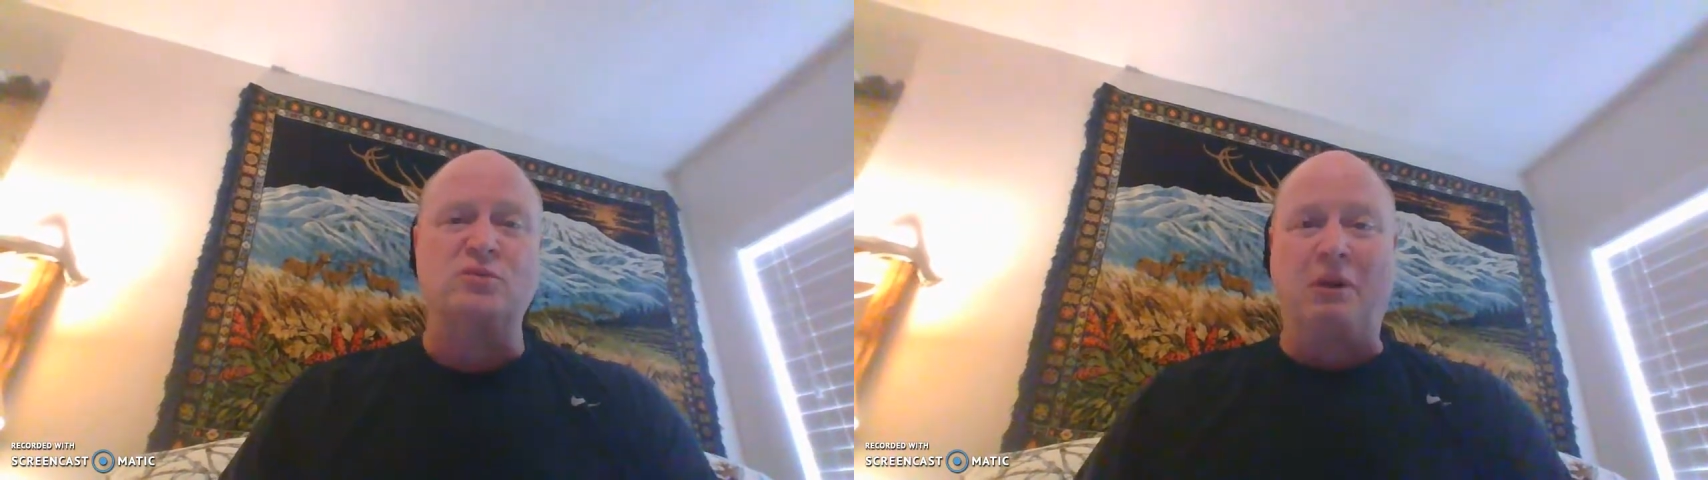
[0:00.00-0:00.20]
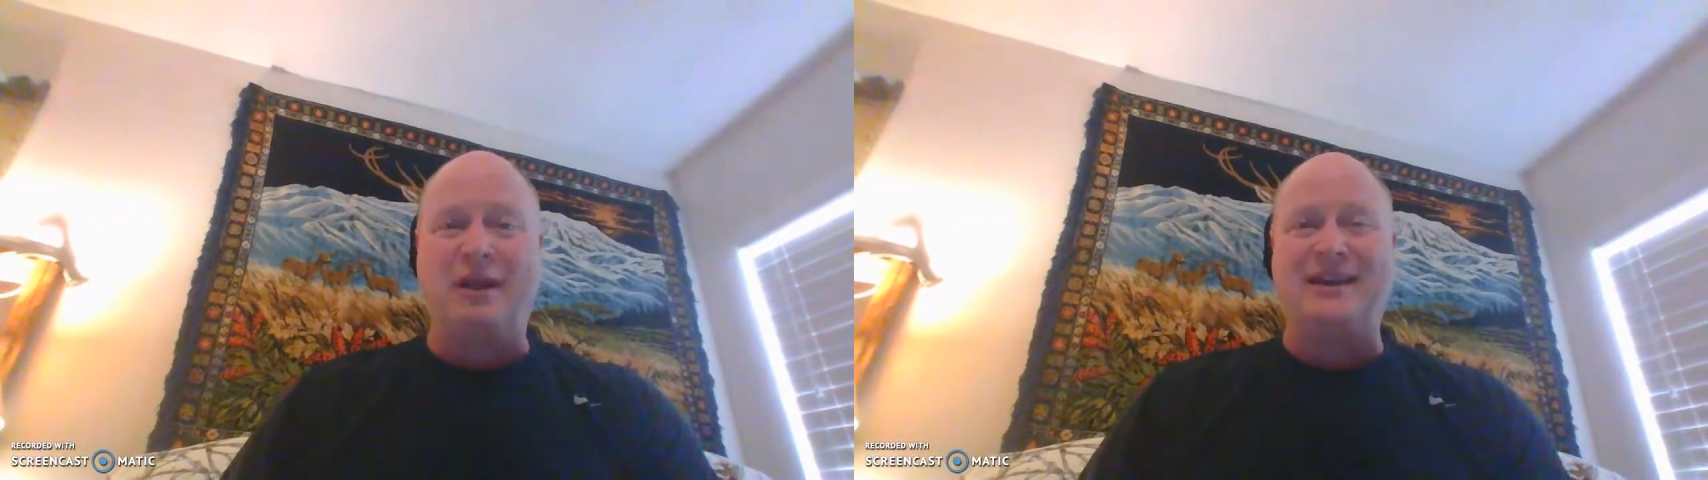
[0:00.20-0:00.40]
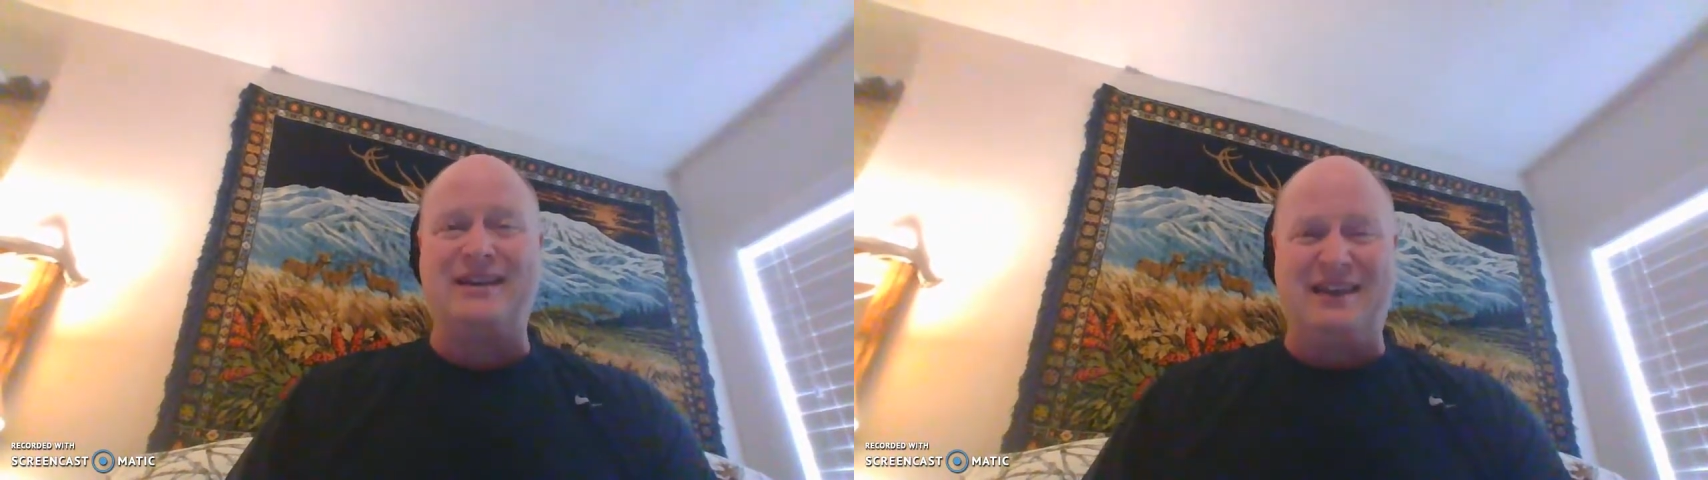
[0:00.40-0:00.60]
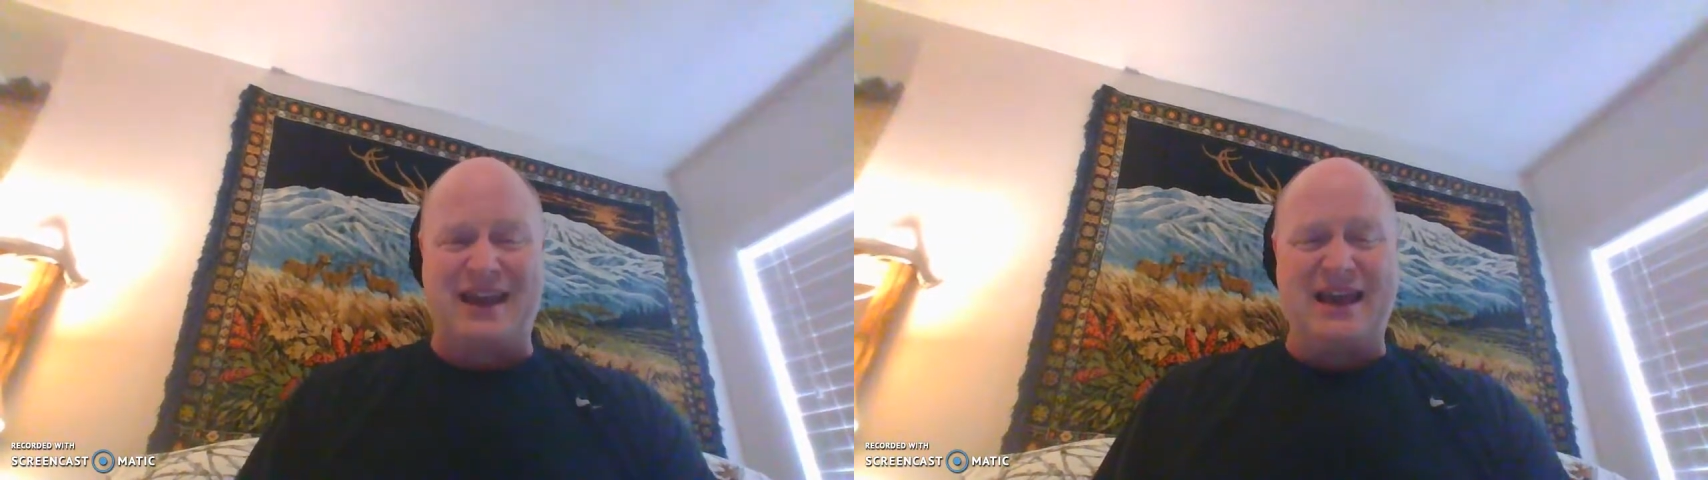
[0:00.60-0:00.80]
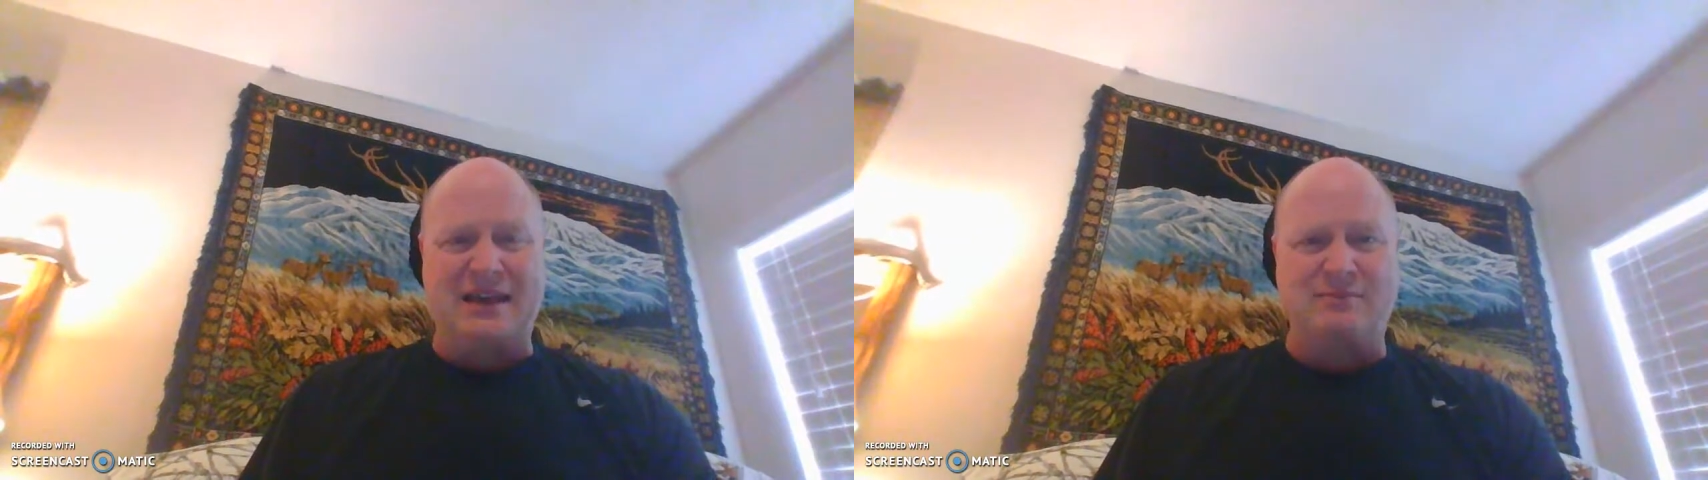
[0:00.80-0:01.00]
playing
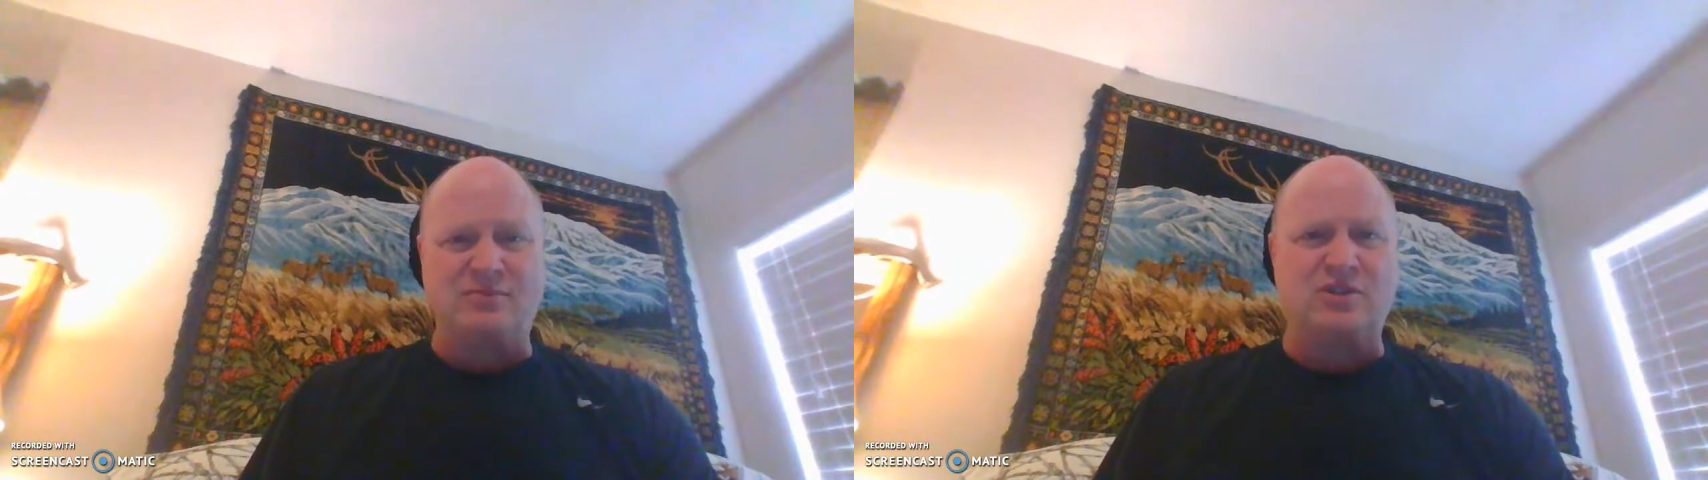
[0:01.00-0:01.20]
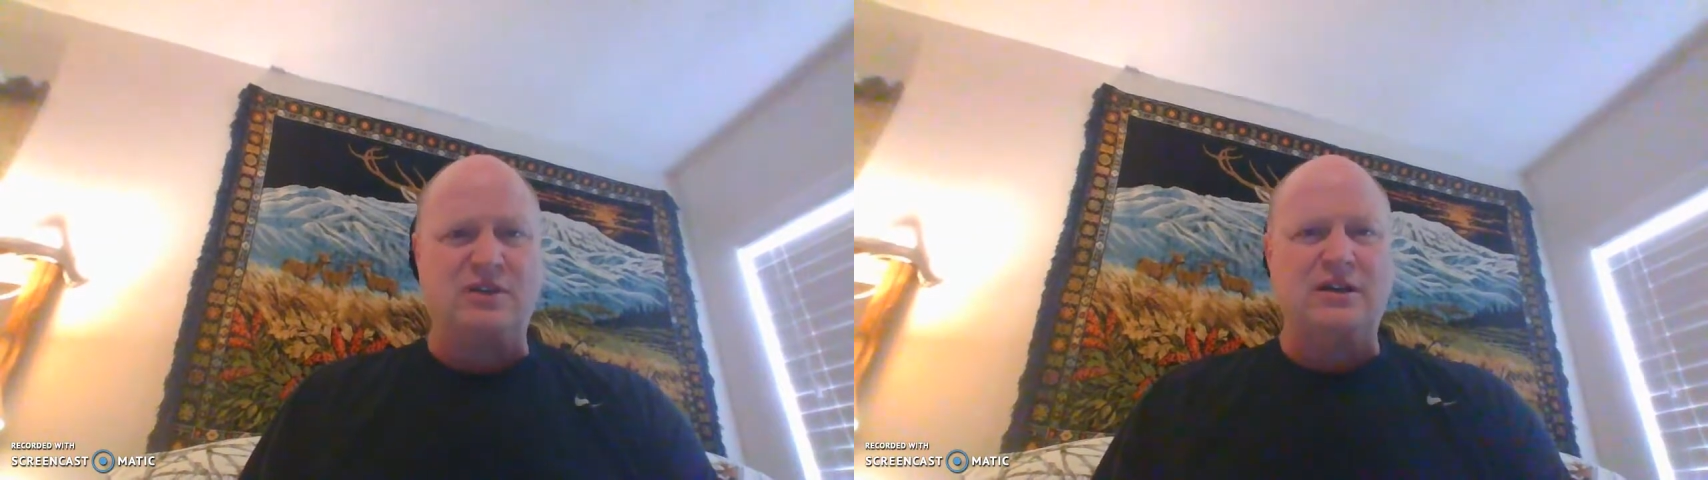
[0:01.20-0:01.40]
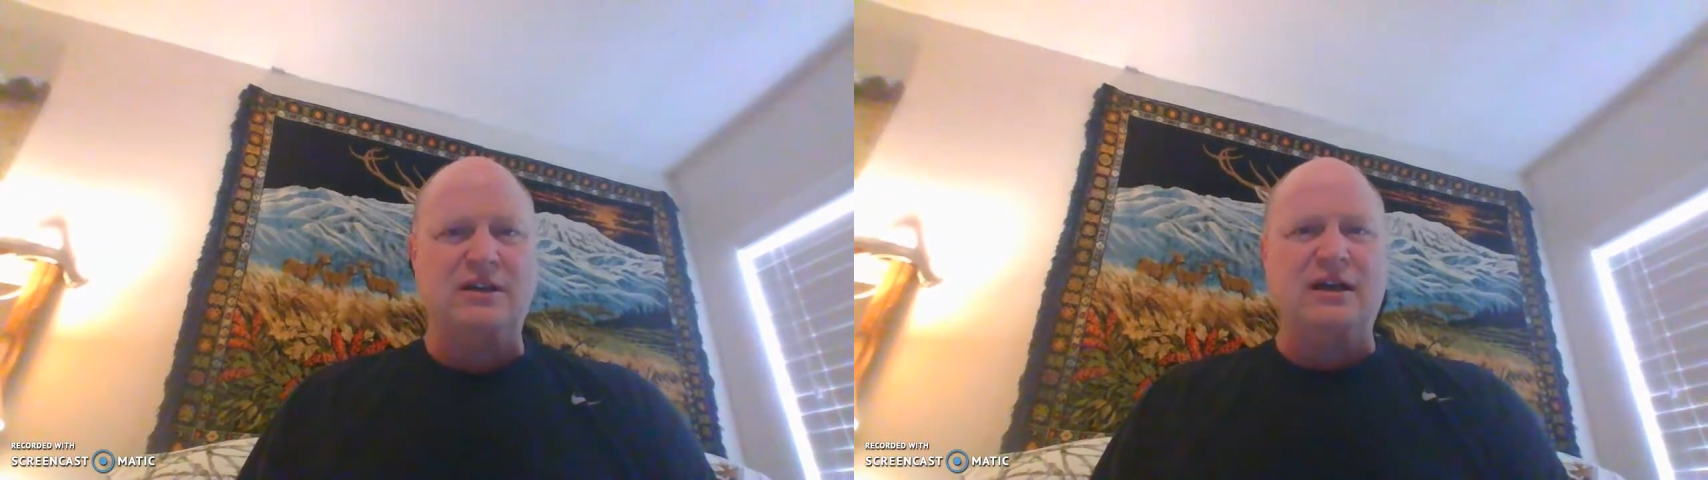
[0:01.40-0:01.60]
games